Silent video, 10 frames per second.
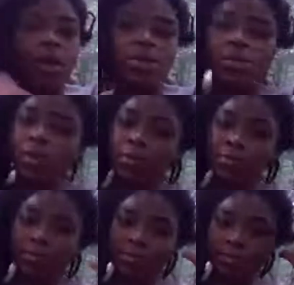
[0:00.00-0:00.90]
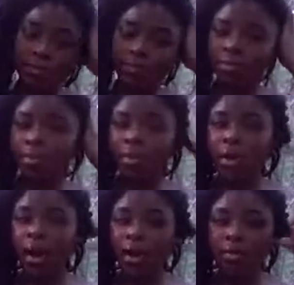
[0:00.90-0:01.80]
as you know,
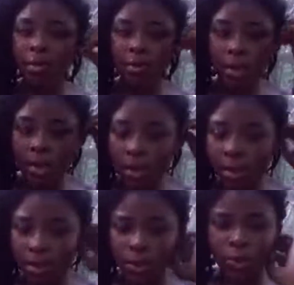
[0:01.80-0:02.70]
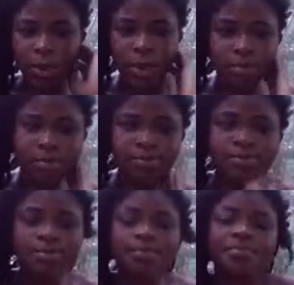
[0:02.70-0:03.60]
I am duly, duly,
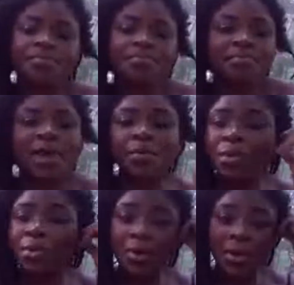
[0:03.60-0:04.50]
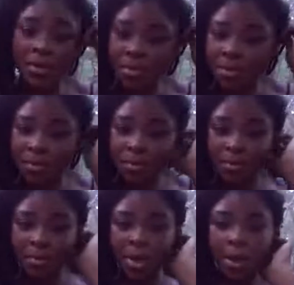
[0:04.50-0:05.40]
I'm duly,
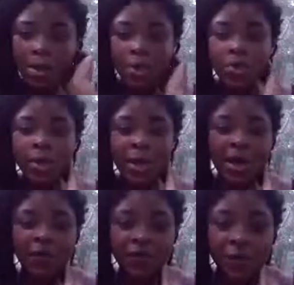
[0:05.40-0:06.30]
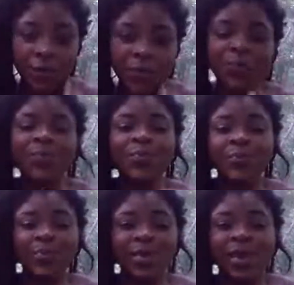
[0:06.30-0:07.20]
duly here for you.
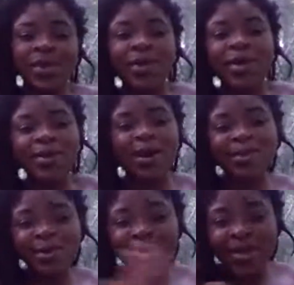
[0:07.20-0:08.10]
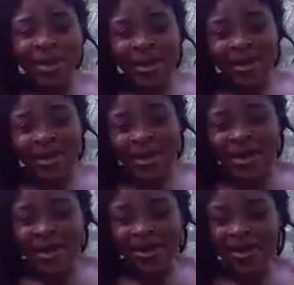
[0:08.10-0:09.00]
Right, so I'm doula natty.
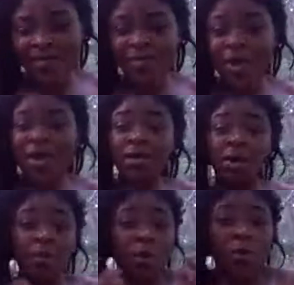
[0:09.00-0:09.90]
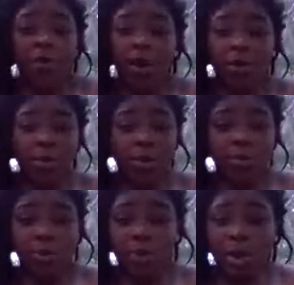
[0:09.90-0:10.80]
Hello, everybody. You know, I'm going by the
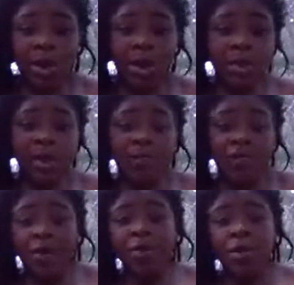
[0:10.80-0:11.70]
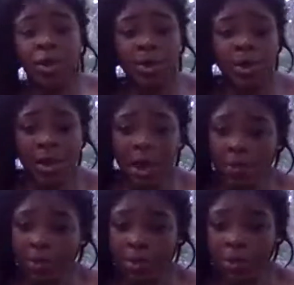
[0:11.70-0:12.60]
term doula natty because I found out the other day I
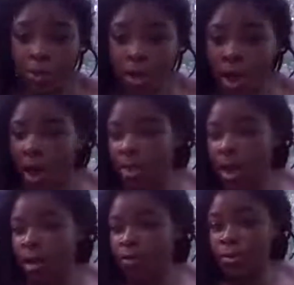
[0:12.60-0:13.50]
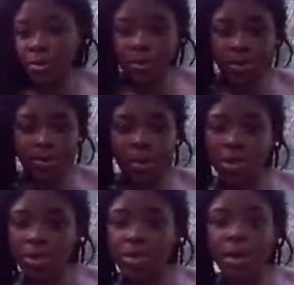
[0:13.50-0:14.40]
was a doula. I thought I was just
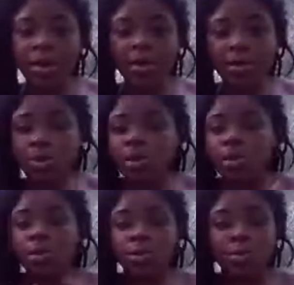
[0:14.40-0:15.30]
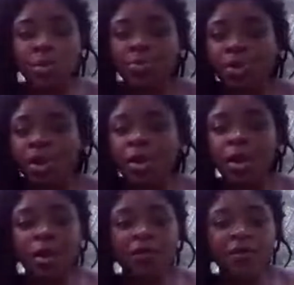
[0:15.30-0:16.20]
somebody just out here trying to, you know, spread
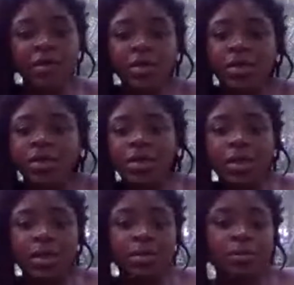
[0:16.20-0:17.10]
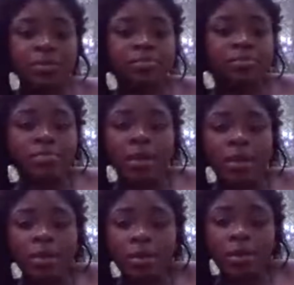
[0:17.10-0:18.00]
fertility and
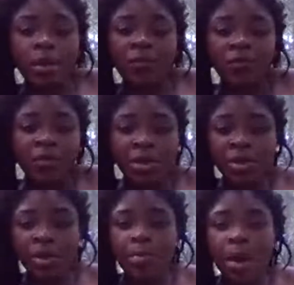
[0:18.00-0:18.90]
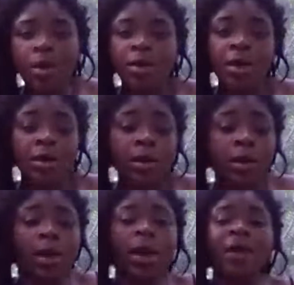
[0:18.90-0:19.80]
the information about it and,
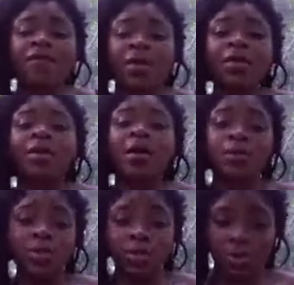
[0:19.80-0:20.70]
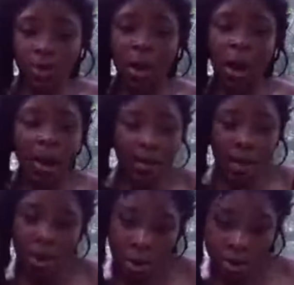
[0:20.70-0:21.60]
and I found out I was a doula, I am
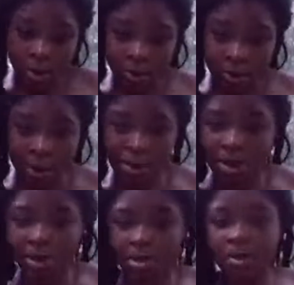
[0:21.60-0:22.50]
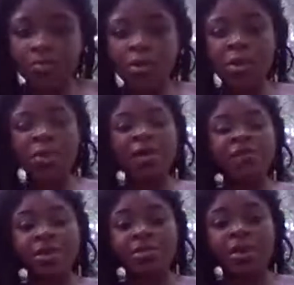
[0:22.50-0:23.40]
honored, right? Because when I
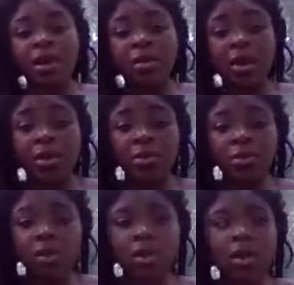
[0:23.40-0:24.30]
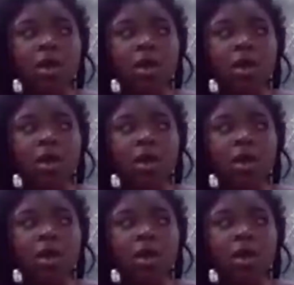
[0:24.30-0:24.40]
first found out about a doula,